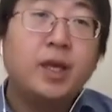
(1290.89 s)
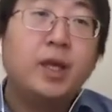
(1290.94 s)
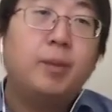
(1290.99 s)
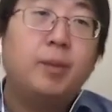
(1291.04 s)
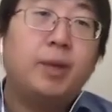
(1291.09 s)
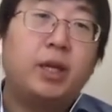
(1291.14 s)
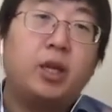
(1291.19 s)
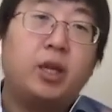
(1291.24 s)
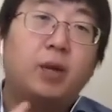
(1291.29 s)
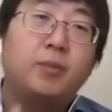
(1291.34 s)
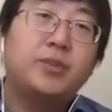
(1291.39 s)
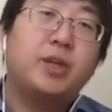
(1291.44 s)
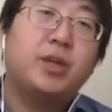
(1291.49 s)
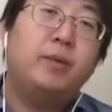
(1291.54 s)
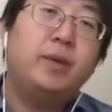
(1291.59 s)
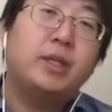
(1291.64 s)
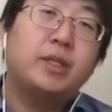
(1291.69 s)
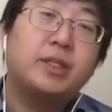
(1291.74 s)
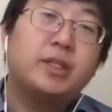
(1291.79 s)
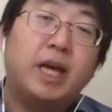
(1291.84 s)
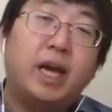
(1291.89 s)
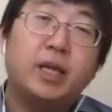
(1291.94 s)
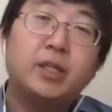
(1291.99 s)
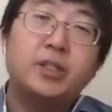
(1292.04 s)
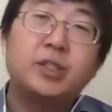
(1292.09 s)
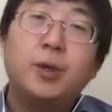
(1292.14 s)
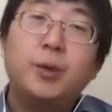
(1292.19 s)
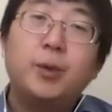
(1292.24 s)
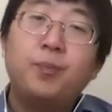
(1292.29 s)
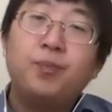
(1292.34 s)
But the concern is that
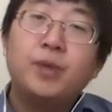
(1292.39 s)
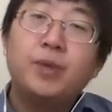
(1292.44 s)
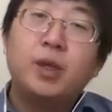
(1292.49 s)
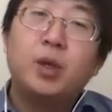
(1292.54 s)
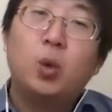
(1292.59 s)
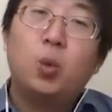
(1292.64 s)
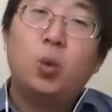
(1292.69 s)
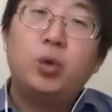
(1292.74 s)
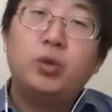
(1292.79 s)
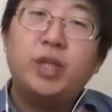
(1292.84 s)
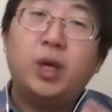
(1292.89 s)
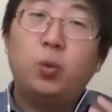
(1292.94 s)
we